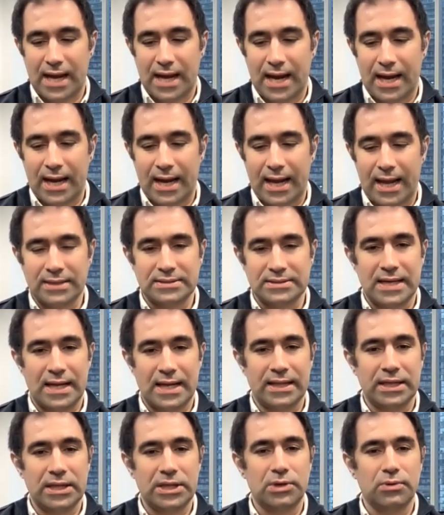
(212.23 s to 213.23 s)
and
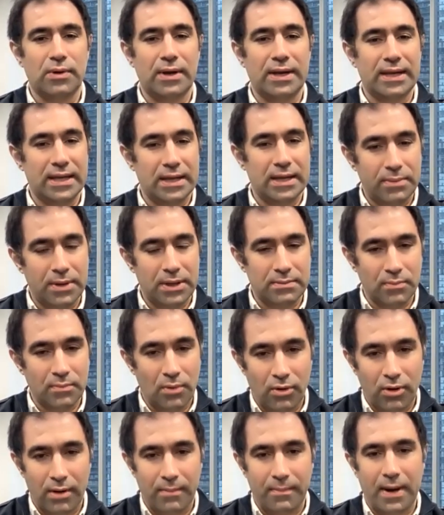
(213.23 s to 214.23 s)
telling you a little bit
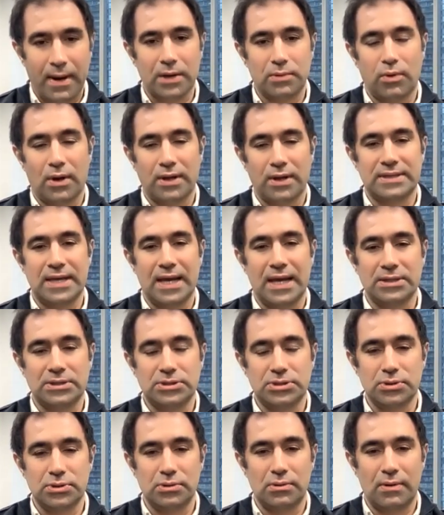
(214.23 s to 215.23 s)
more about what they
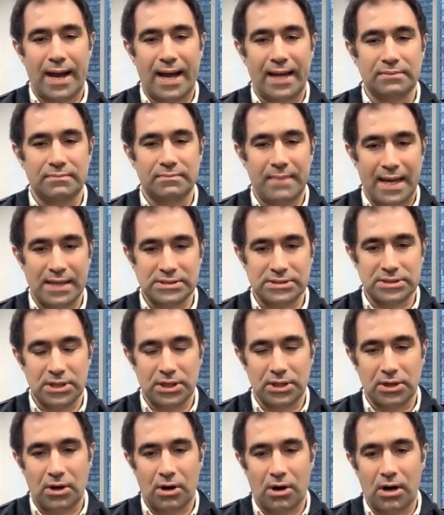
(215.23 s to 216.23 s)
do at
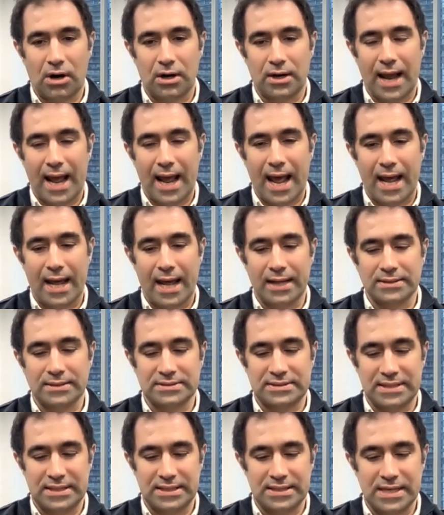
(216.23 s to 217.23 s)
Mastercard and
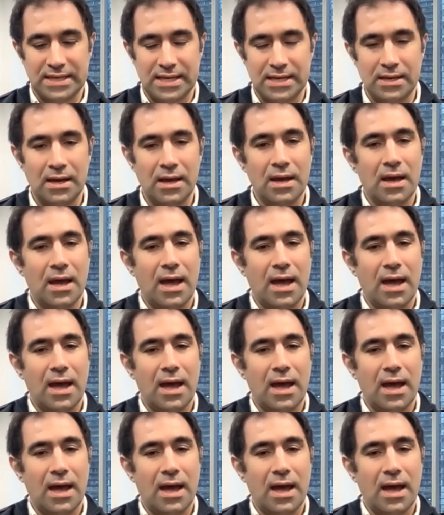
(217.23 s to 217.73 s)
TD.